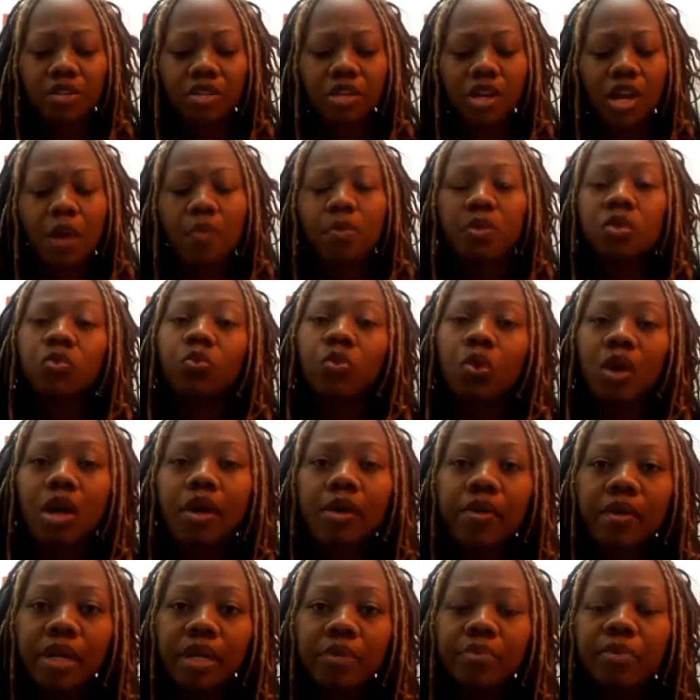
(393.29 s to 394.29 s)
You know, I was
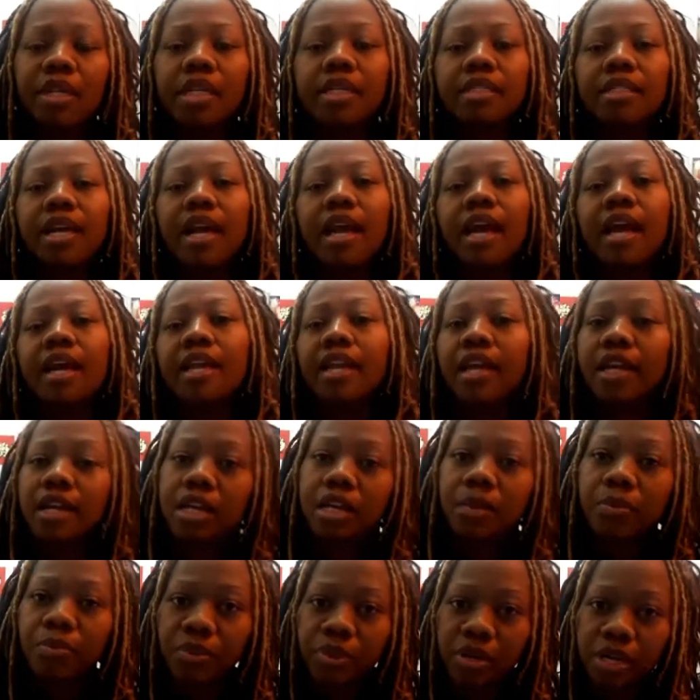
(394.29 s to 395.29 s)
worried because I hadn't had
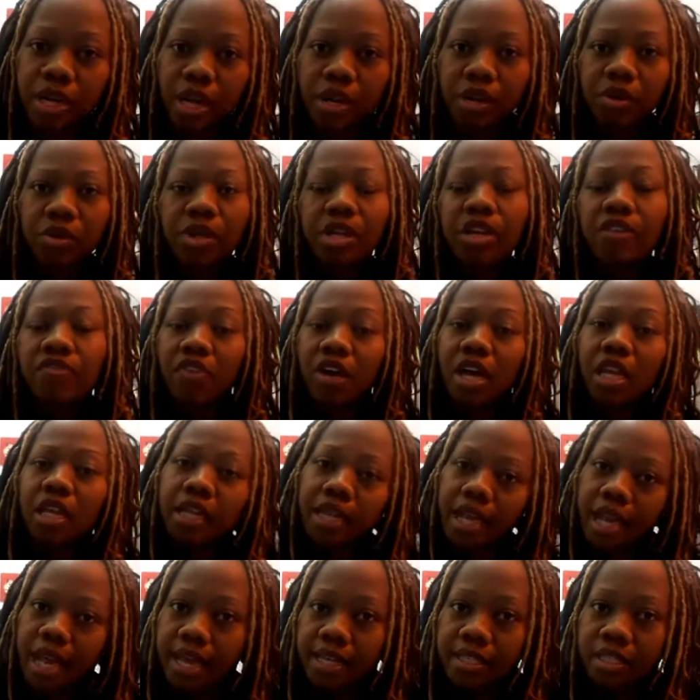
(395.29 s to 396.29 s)
any prenatal, any folic
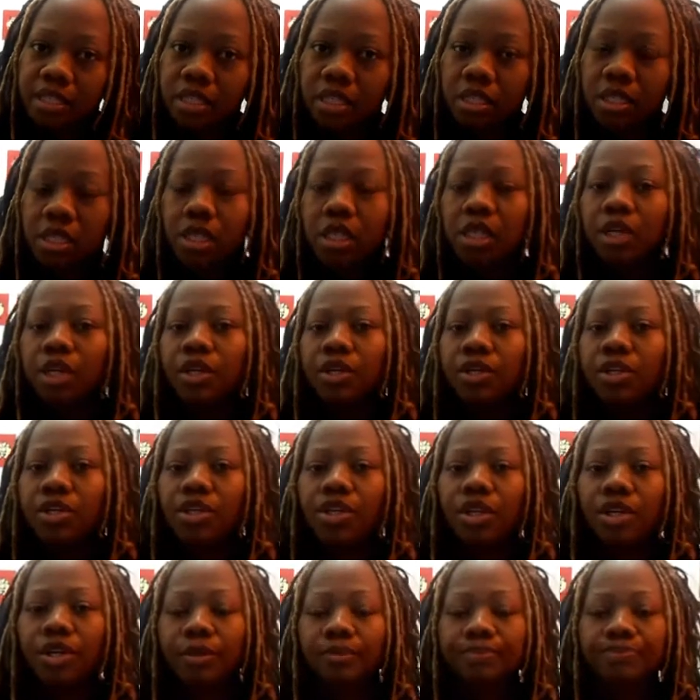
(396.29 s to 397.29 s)
acid, you
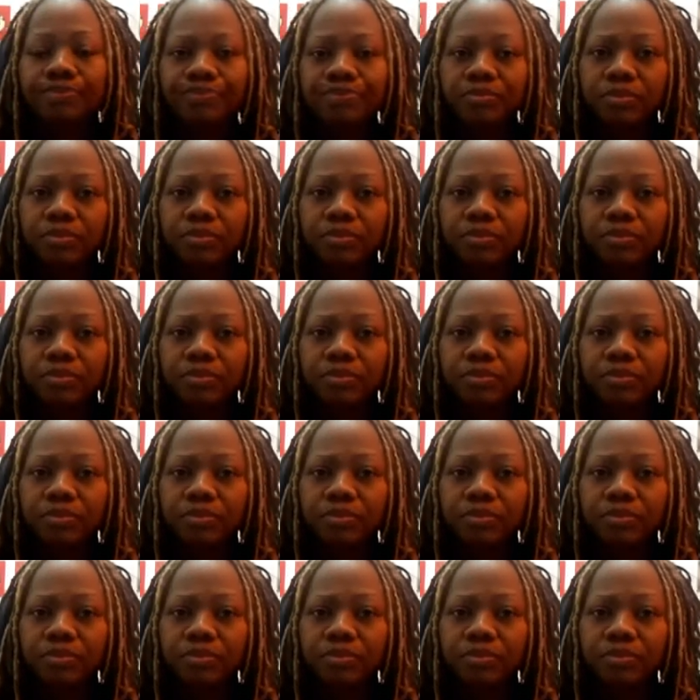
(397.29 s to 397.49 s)
know.